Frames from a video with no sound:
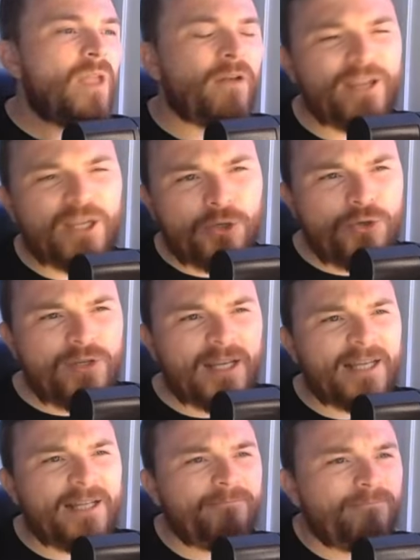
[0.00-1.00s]
I think
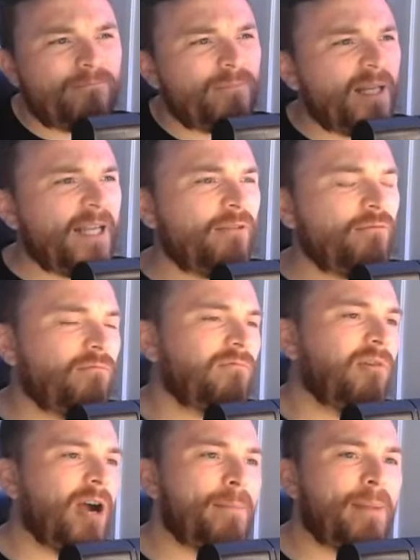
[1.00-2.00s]
Koundé playing
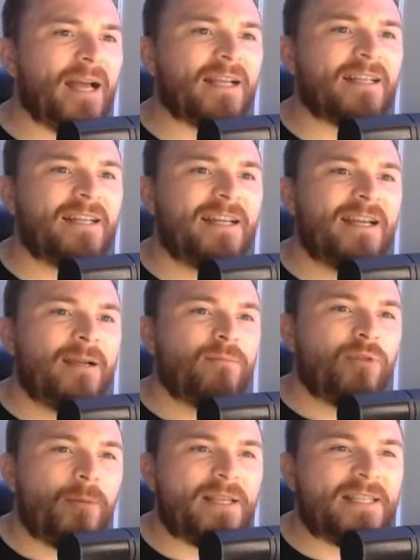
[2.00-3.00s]
right-back
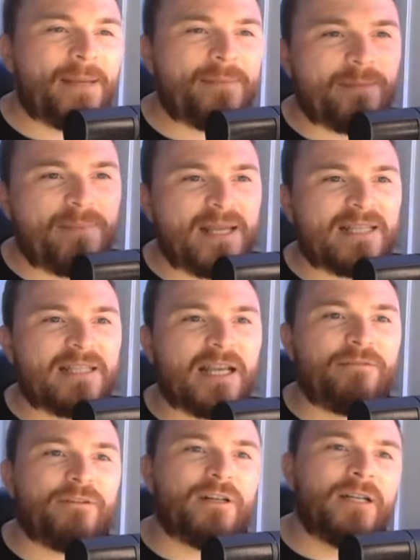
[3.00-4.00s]
probably seems a bit
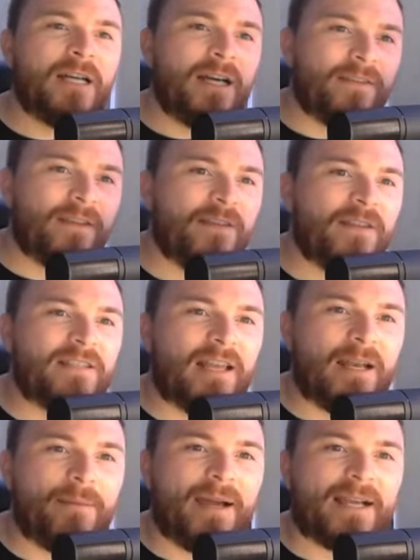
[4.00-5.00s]
safer than the
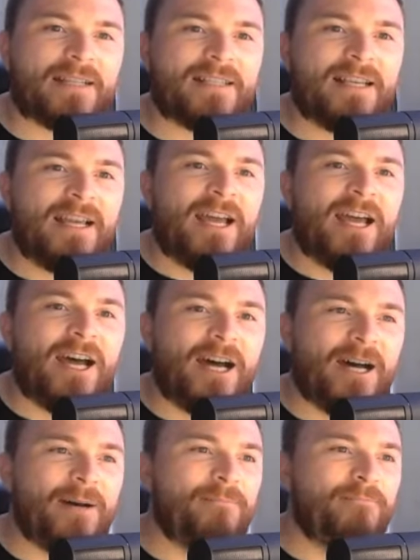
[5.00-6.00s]
centre-backs.
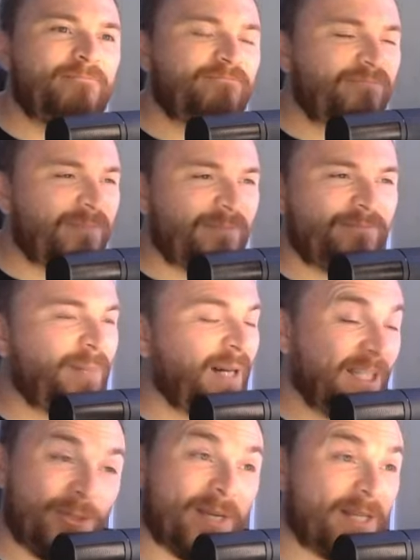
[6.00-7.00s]
But
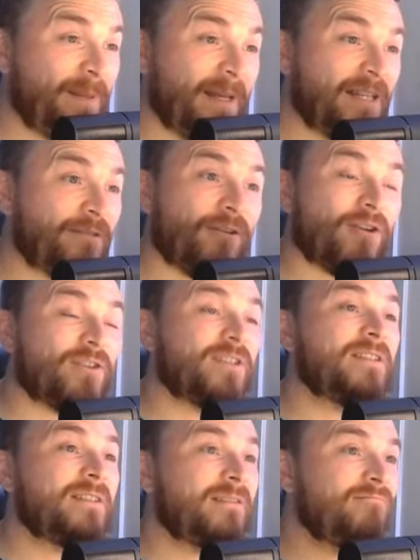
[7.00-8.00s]
I do expect this France